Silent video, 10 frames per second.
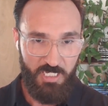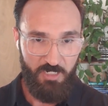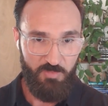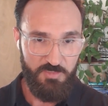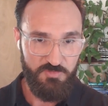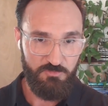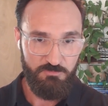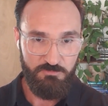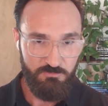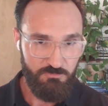High
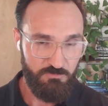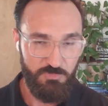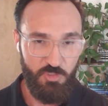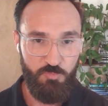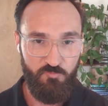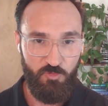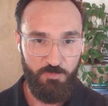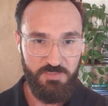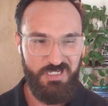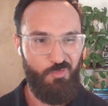arousal, low
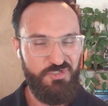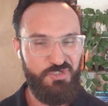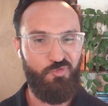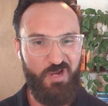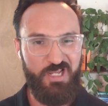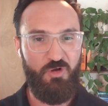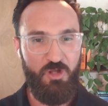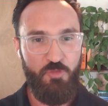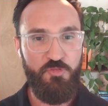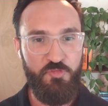performance. I want you to write out
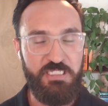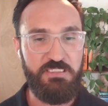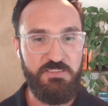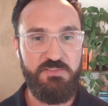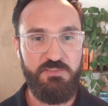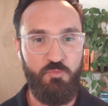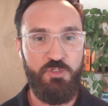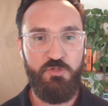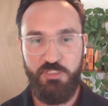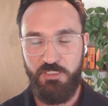all the things.
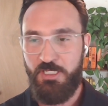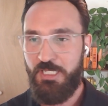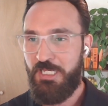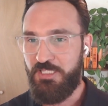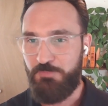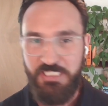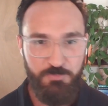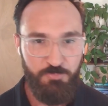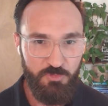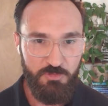What are the
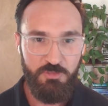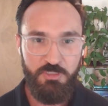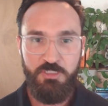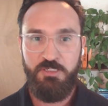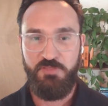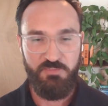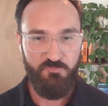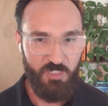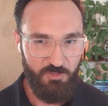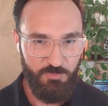people, the
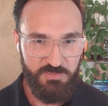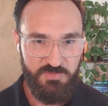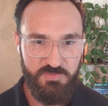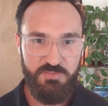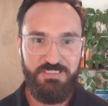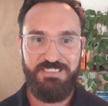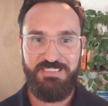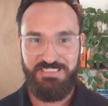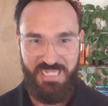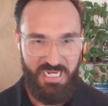environments,
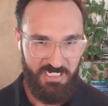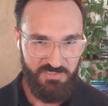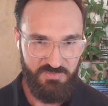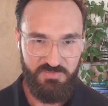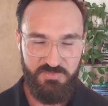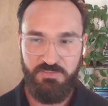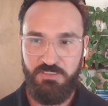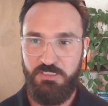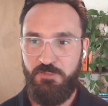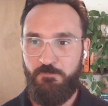the tasks?
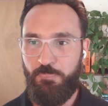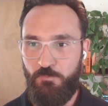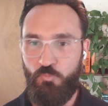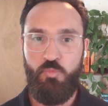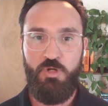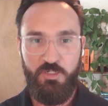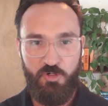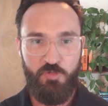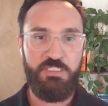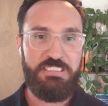
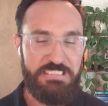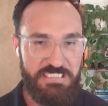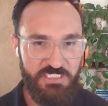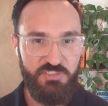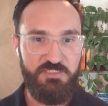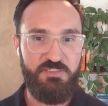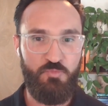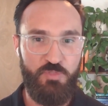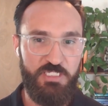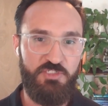What are the conditions
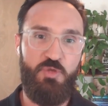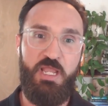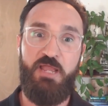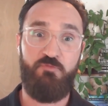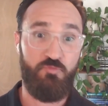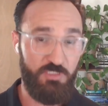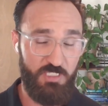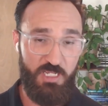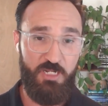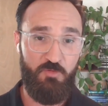in which you have
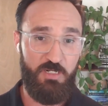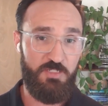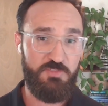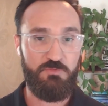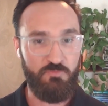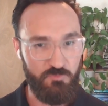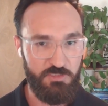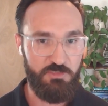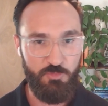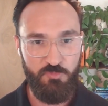really high arousal and
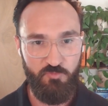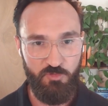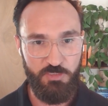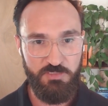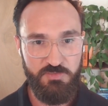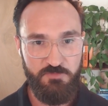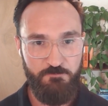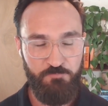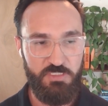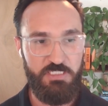really low
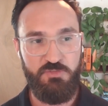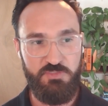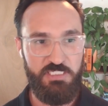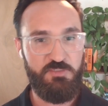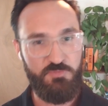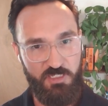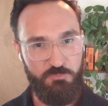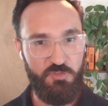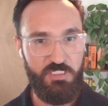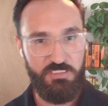performance? Okay, so take some
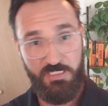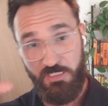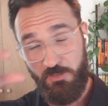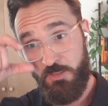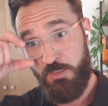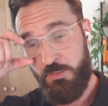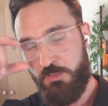time to write that out.